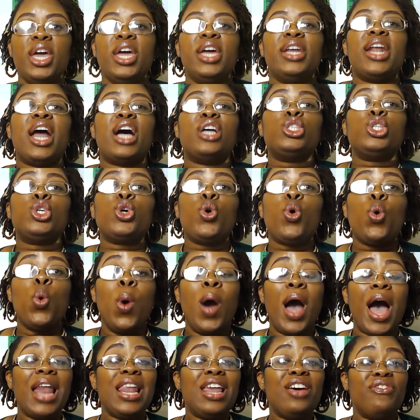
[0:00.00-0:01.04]
Now, to
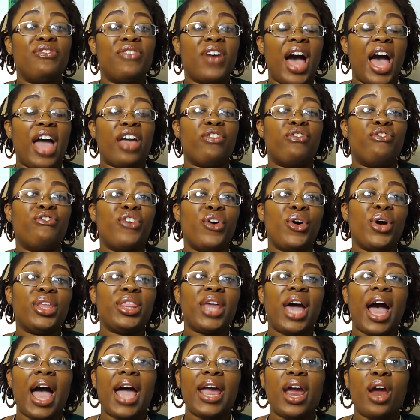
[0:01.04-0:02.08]
qualify for the
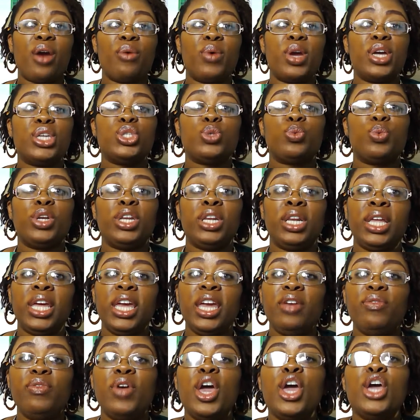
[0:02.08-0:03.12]
IRS
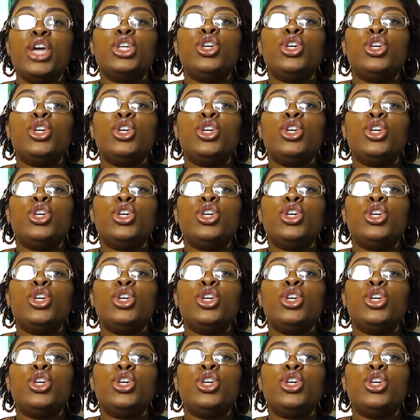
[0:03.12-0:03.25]
relief,